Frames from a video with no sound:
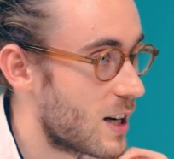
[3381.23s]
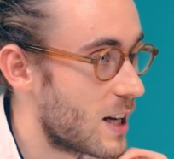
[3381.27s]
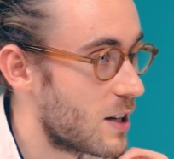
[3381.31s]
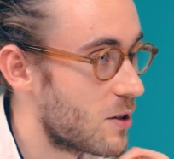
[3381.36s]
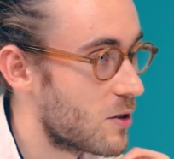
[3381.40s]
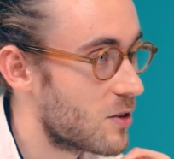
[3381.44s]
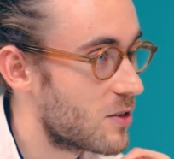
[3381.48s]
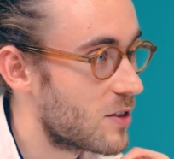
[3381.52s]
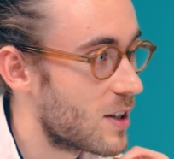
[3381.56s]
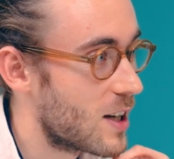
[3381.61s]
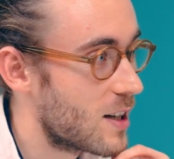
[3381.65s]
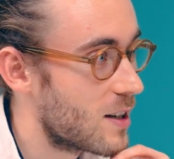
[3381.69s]
And
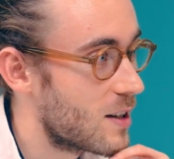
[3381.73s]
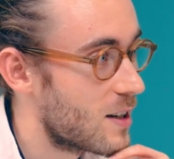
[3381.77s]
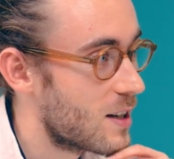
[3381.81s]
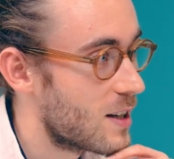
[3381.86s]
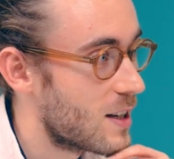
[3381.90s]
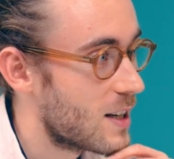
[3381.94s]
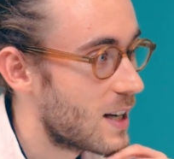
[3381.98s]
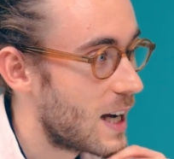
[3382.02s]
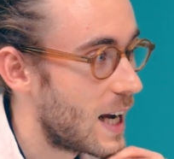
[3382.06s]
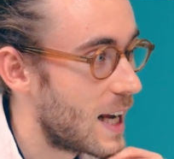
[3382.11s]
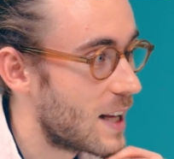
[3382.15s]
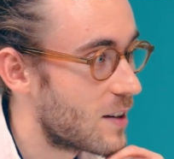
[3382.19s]
you said
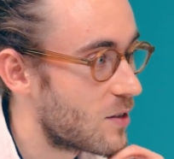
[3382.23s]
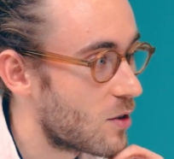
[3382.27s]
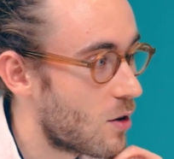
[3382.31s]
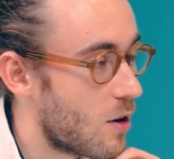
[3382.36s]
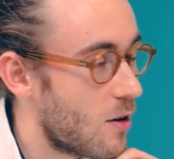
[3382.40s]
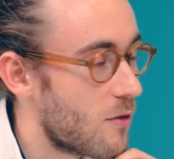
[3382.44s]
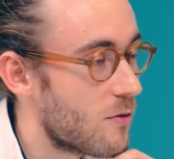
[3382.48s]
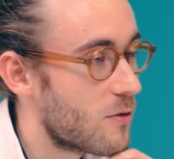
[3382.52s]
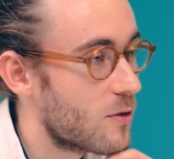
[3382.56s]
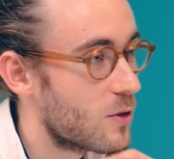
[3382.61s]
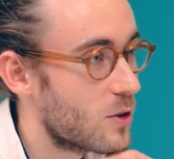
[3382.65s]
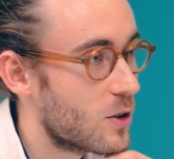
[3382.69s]
it's
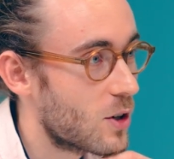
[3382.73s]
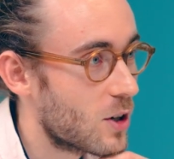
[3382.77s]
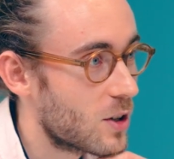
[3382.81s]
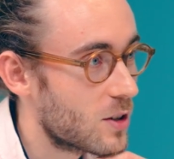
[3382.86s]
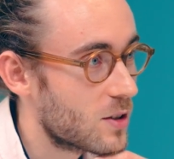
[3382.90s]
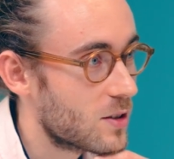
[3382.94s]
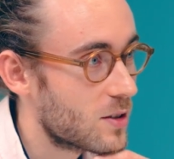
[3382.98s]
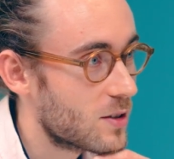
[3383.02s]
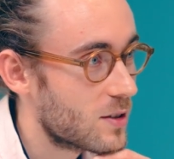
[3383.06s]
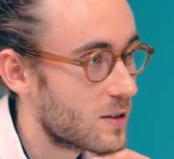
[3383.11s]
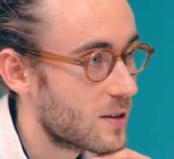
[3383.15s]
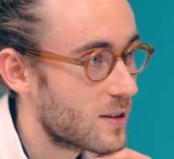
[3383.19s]
often
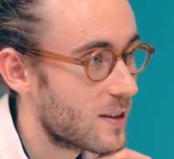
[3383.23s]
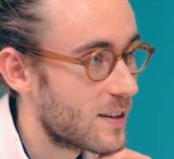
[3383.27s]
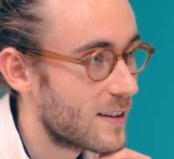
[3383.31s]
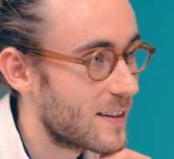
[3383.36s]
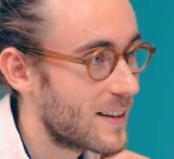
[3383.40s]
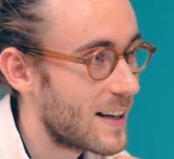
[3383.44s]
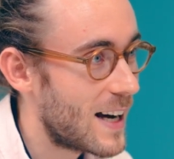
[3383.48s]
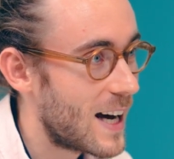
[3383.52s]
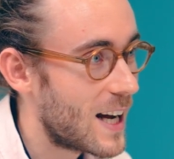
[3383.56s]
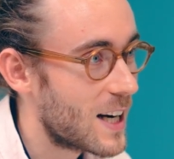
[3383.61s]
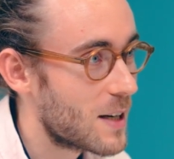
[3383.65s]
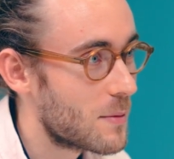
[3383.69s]
not
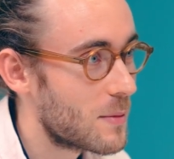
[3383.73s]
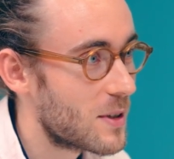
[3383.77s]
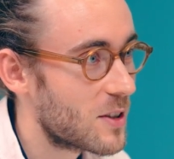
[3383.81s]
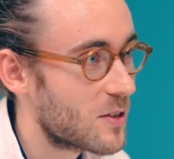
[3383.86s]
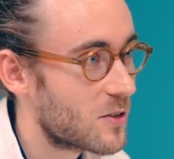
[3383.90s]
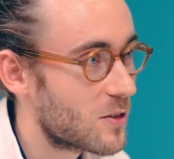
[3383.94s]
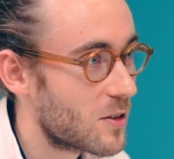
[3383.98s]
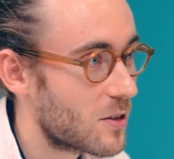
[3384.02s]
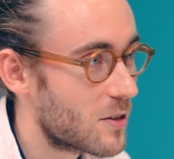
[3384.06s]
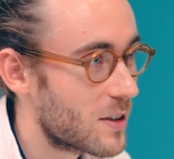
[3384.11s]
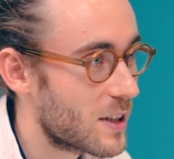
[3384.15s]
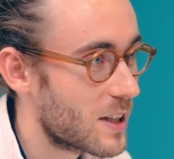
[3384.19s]
the anime
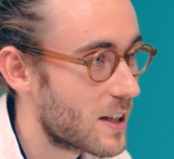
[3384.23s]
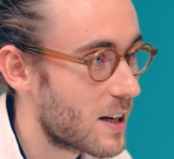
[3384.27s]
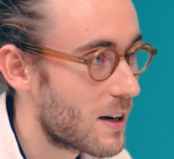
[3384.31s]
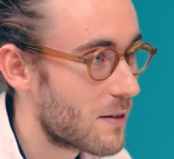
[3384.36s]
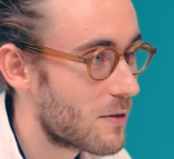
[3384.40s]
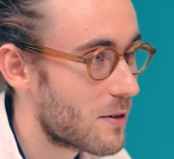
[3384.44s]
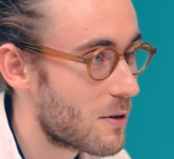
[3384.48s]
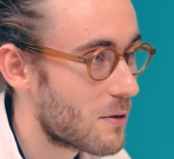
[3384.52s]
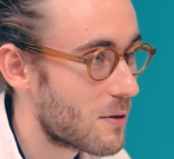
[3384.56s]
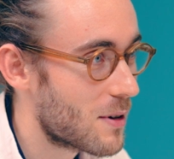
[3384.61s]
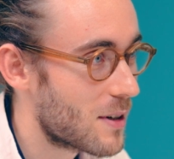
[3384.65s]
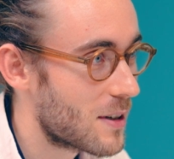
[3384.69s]
story
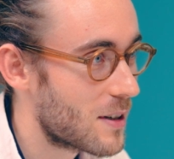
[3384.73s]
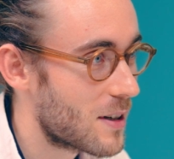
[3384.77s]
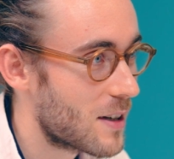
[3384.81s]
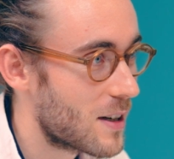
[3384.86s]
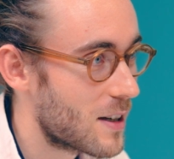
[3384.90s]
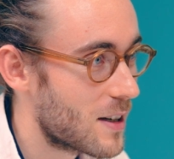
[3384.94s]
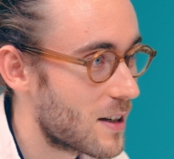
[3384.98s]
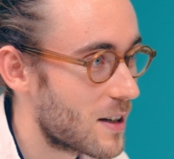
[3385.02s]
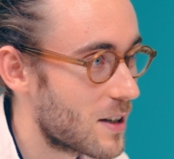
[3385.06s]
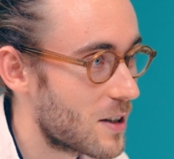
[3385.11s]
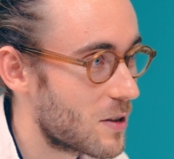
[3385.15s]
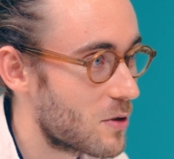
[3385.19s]

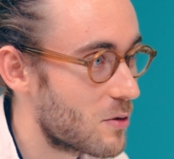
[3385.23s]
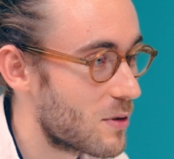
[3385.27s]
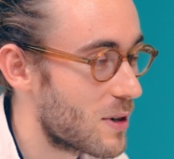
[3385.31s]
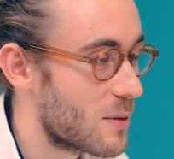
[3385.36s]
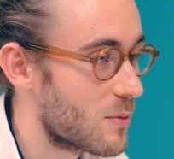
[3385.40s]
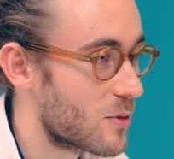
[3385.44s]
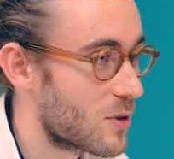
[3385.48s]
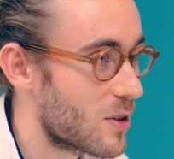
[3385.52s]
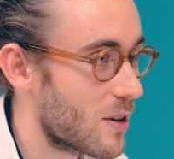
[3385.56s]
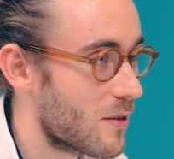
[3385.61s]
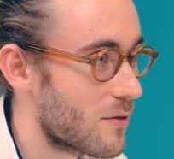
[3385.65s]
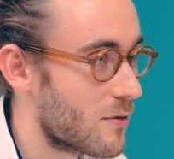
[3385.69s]
everyone
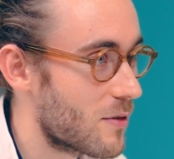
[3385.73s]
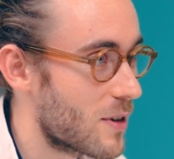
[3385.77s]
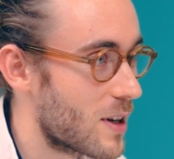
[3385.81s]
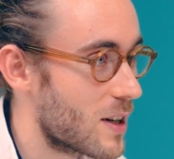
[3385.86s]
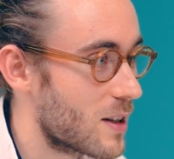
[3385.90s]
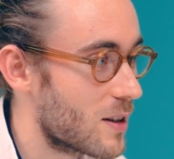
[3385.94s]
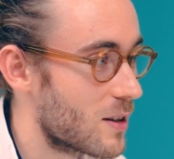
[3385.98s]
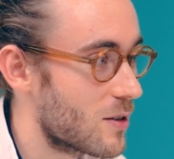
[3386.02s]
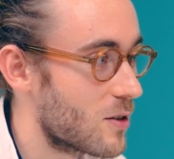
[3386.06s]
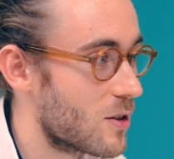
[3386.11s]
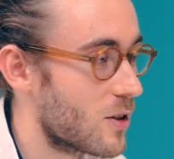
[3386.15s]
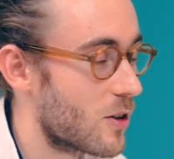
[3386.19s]
dreams of,
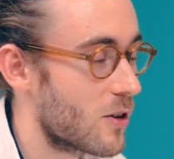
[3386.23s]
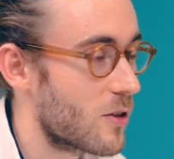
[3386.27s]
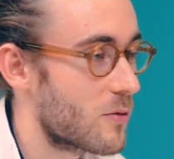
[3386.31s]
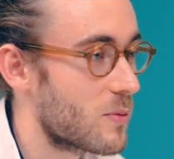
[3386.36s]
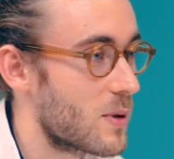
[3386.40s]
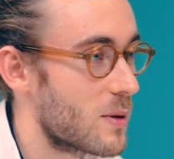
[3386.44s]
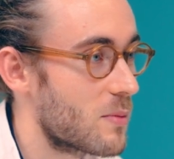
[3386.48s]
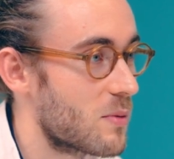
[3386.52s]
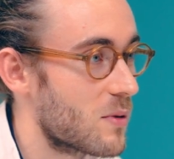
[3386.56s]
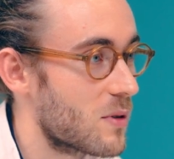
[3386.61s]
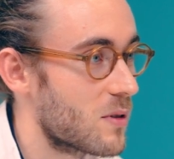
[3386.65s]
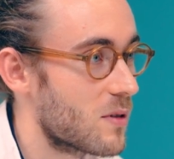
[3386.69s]
and a lot of
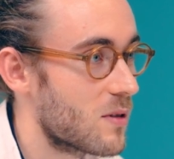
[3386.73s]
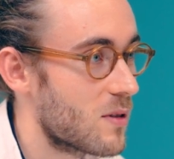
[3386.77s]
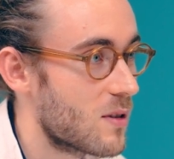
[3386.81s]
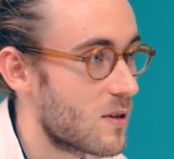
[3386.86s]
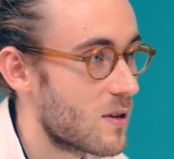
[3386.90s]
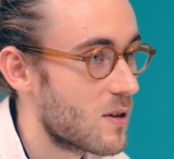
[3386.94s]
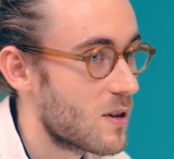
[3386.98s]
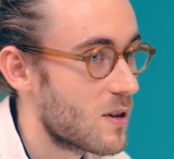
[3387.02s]
people